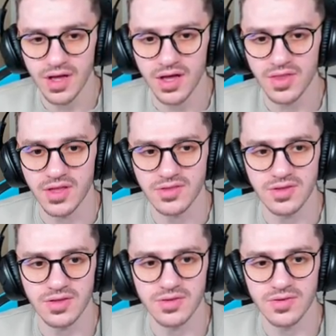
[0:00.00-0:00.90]
Ah,
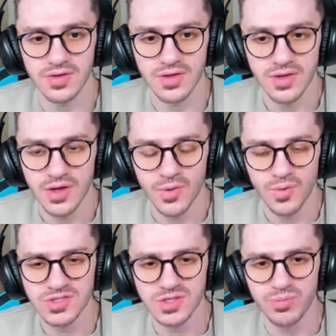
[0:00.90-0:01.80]
nothing.
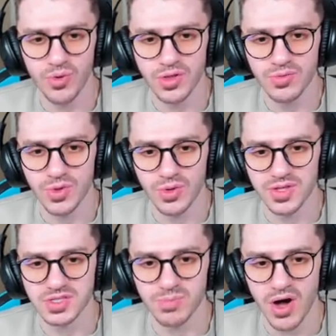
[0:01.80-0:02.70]
What's the point with all
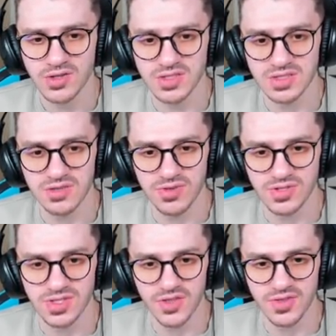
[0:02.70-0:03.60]
these boxes if
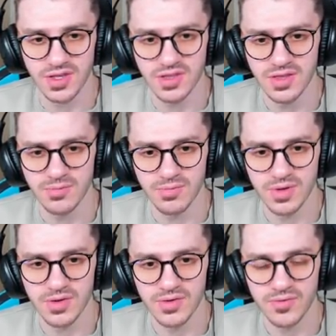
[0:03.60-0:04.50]
there's nothing in them?
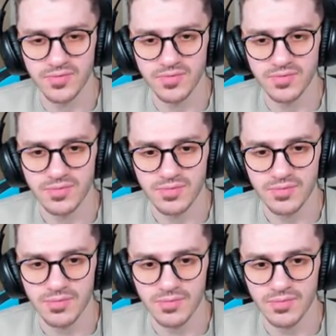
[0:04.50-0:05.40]

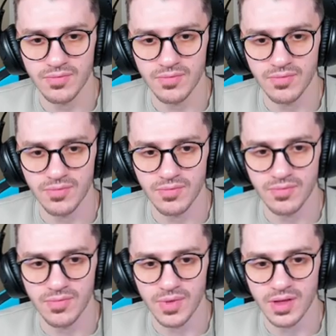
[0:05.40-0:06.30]

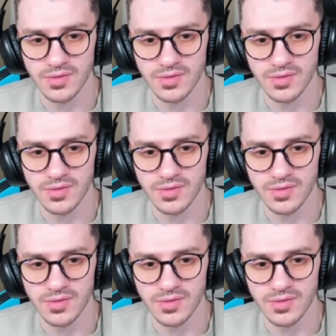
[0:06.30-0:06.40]
Hmm.